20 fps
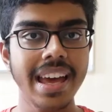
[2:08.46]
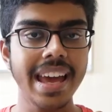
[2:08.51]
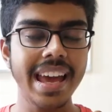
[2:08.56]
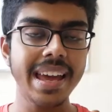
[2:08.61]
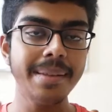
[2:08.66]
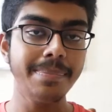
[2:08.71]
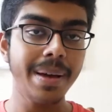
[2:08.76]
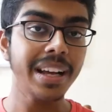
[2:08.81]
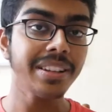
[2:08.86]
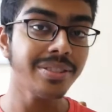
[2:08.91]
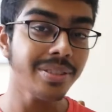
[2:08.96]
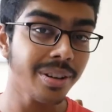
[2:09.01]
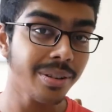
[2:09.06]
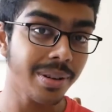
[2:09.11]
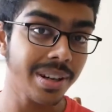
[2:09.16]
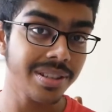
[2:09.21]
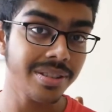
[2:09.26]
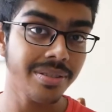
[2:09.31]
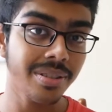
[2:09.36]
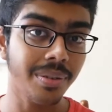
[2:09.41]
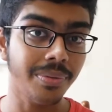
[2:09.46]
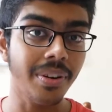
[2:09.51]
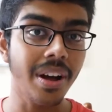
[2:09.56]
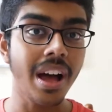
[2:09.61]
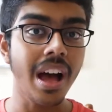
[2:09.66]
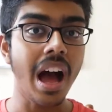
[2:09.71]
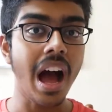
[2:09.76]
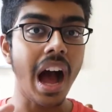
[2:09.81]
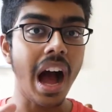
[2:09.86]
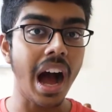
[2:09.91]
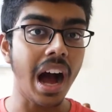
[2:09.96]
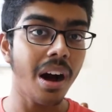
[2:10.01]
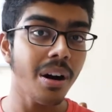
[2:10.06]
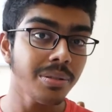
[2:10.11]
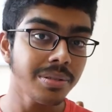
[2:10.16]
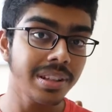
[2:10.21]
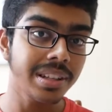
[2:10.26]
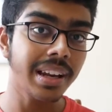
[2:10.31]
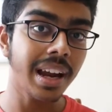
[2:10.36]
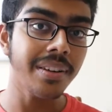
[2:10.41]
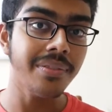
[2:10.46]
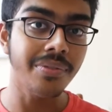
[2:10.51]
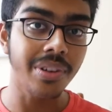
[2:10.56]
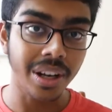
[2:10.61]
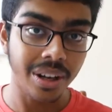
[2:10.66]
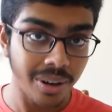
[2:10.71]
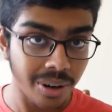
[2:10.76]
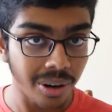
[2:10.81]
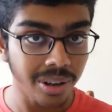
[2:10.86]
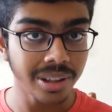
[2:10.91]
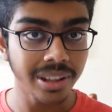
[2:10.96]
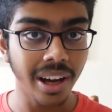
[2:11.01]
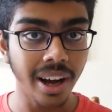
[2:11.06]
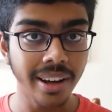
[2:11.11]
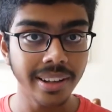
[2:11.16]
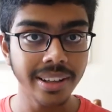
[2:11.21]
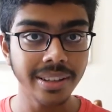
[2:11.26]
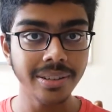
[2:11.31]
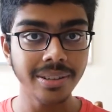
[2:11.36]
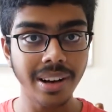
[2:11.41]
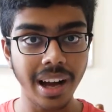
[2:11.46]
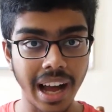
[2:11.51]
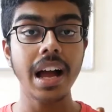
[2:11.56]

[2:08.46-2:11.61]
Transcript: And back to the question of how did I record the audio?